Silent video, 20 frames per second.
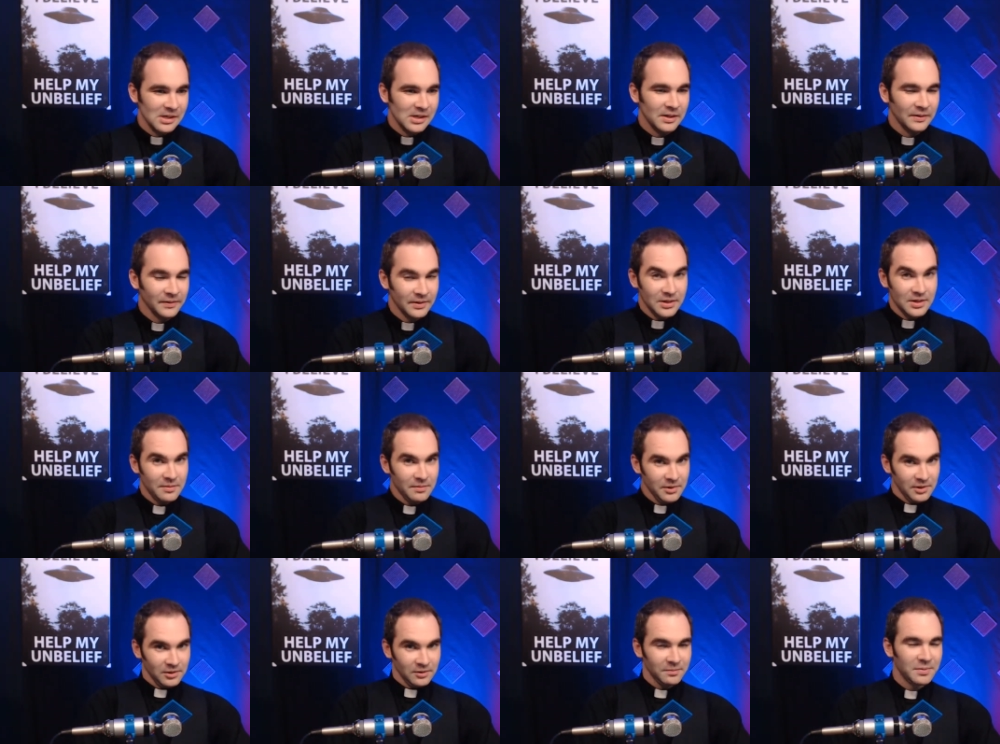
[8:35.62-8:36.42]

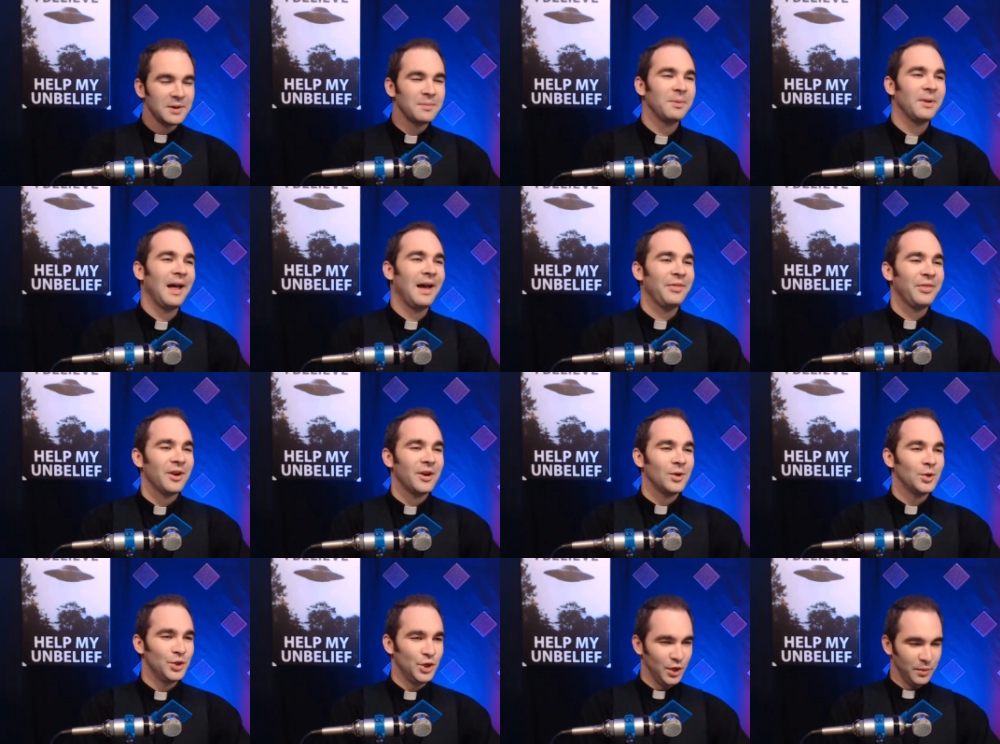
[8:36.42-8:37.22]
fundamental people out
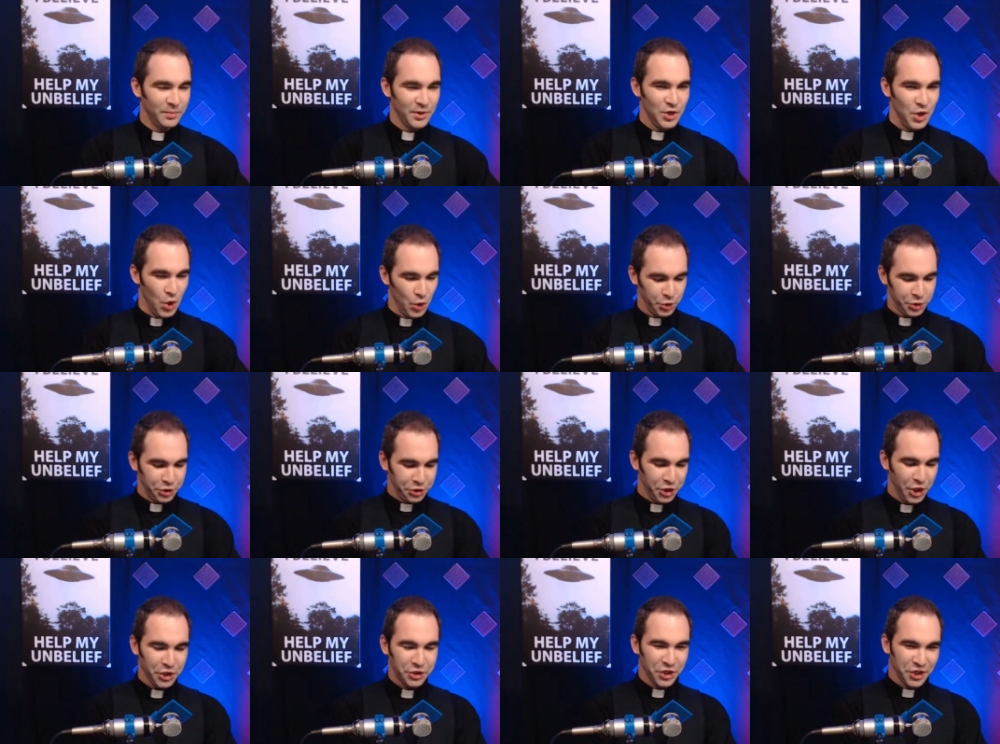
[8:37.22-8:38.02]
there who's going to be, no,
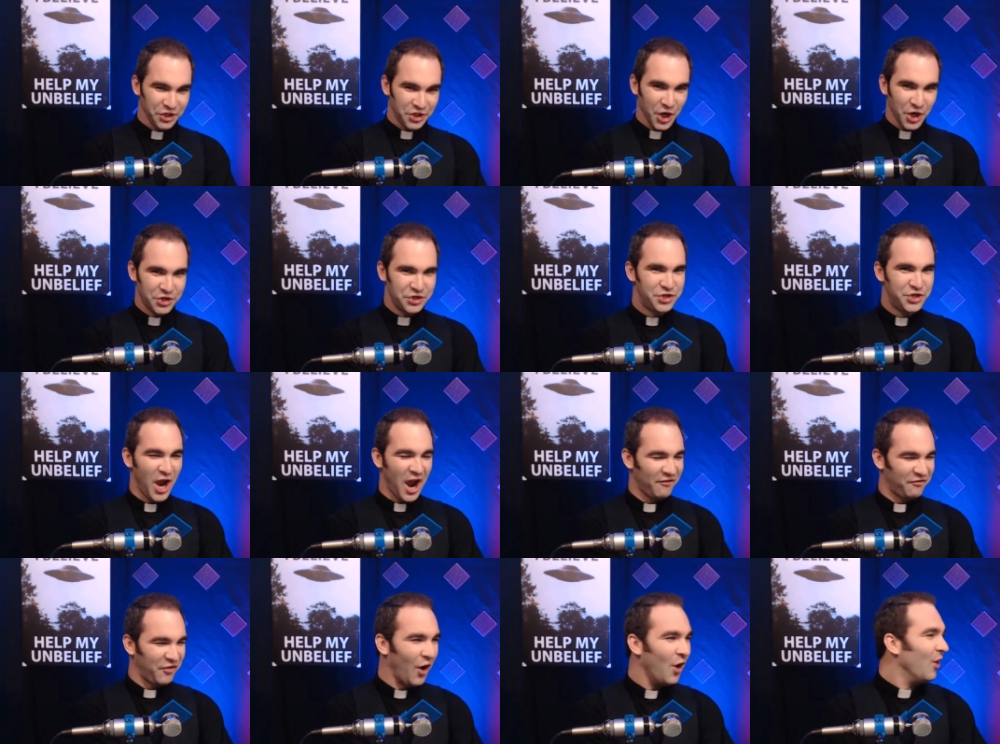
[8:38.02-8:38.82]
Satan the devil